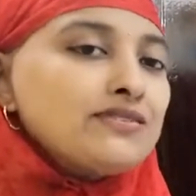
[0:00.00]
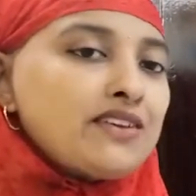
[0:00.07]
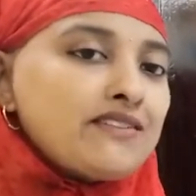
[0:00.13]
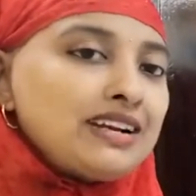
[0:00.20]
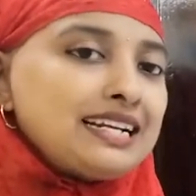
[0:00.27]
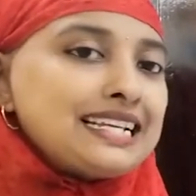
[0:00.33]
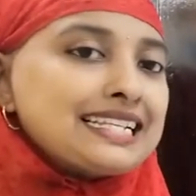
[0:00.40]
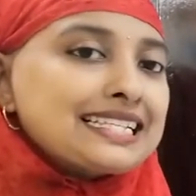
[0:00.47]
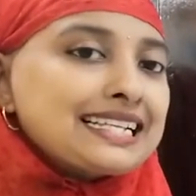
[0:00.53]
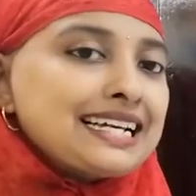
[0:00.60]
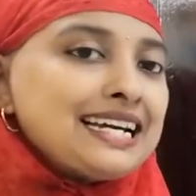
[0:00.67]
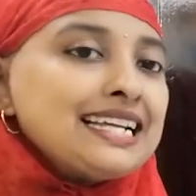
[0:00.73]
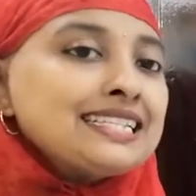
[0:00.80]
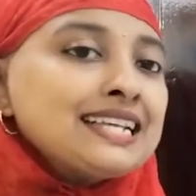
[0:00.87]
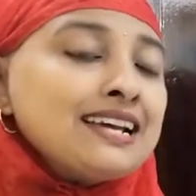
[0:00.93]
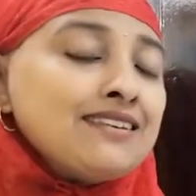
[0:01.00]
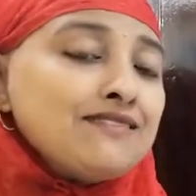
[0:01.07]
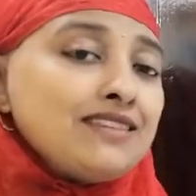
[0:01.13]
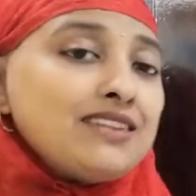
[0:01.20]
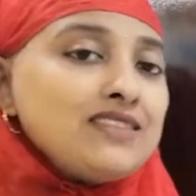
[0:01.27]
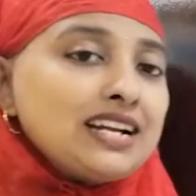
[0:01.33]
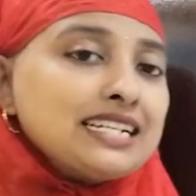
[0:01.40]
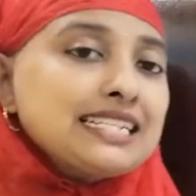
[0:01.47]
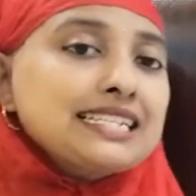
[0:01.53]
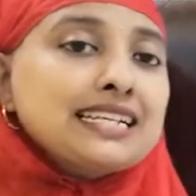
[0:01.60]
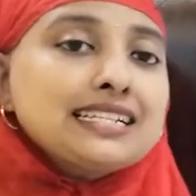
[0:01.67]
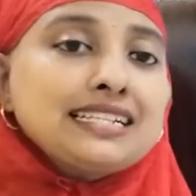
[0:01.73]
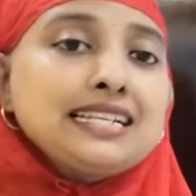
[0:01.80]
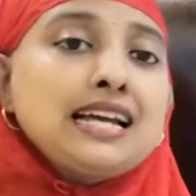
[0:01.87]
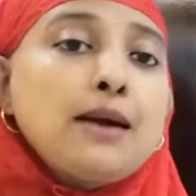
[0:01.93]
We will discuss when we are
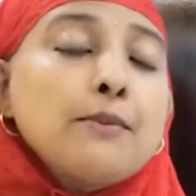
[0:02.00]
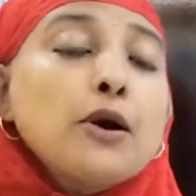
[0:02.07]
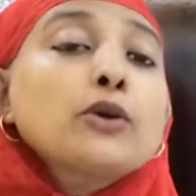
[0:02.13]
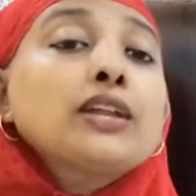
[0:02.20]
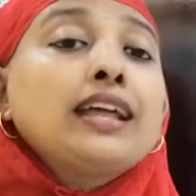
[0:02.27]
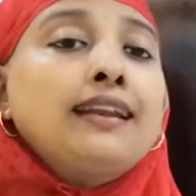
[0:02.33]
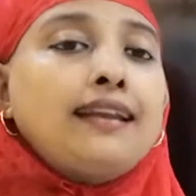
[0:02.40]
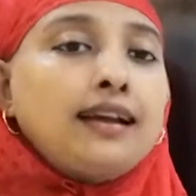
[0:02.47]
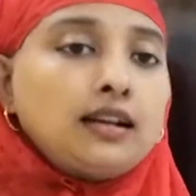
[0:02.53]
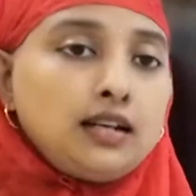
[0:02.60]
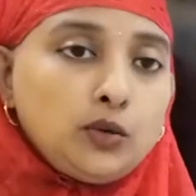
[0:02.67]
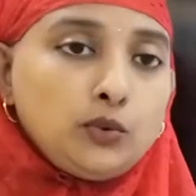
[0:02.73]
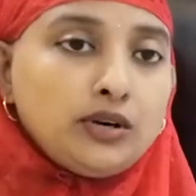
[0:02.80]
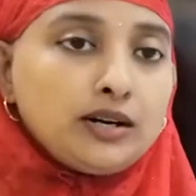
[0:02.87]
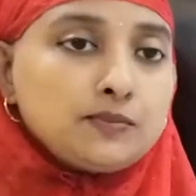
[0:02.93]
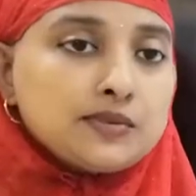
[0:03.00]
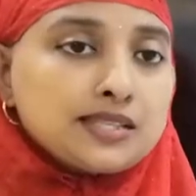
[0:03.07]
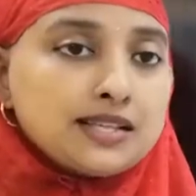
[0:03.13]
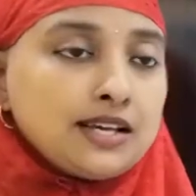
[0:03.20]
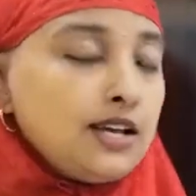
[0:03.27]
discussing about irregular verbs.